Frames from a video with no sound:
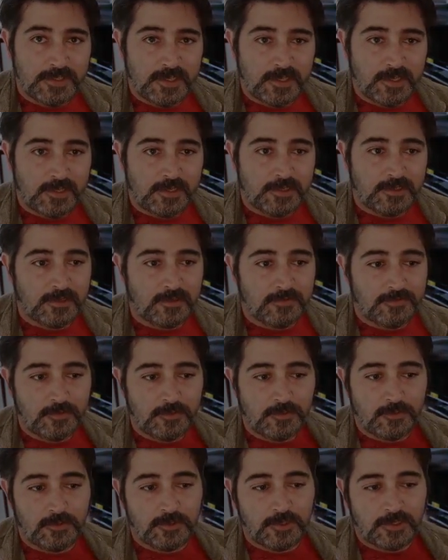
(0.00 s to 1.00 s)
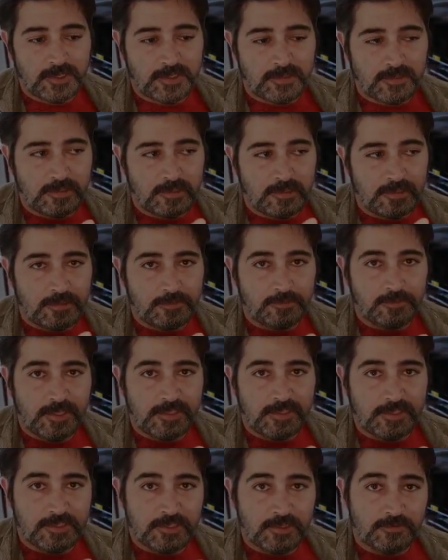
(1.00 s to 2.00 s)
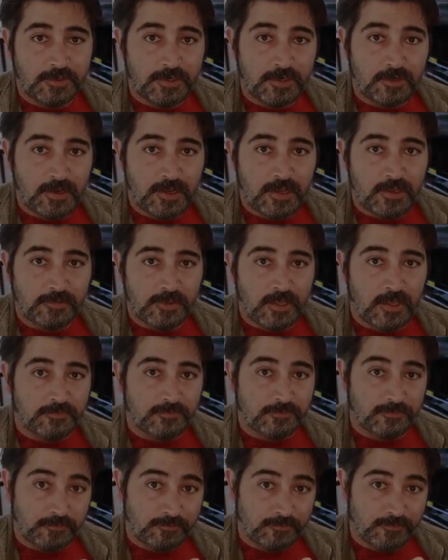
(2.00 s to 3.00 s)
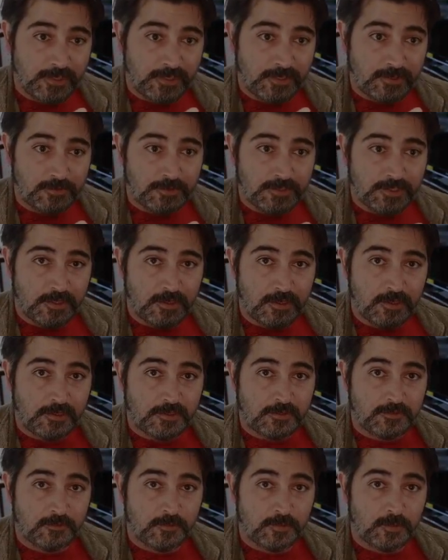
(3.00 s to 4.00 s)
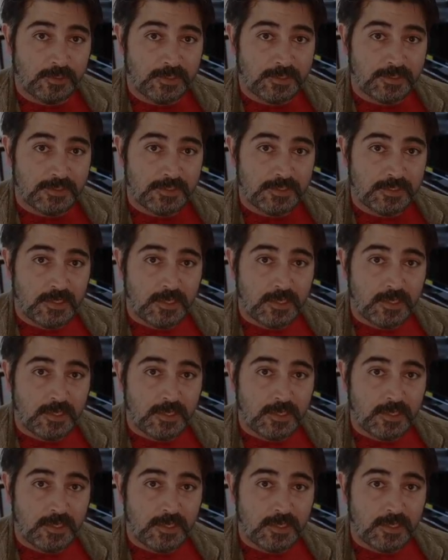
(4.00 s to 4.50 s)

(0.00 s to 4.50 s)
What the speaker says: And if you look at the playlist over here, I have a lot of videos on rulings.